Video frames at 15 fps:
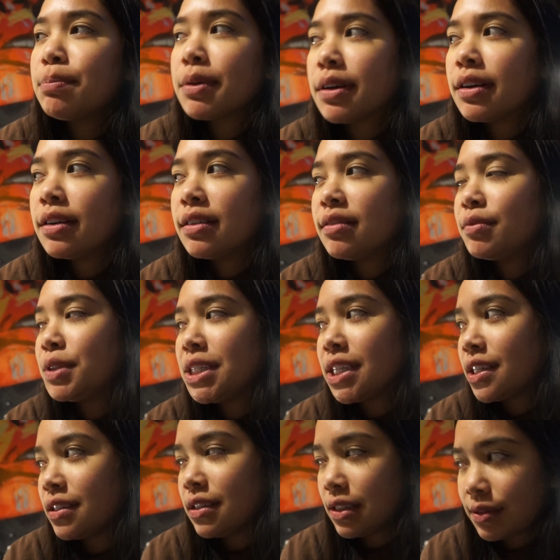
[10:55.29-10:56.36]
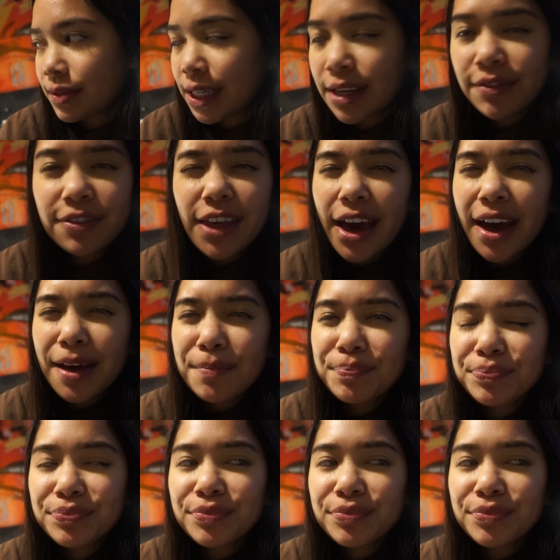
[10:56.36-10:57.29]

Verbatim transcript: but we didn't do any of that.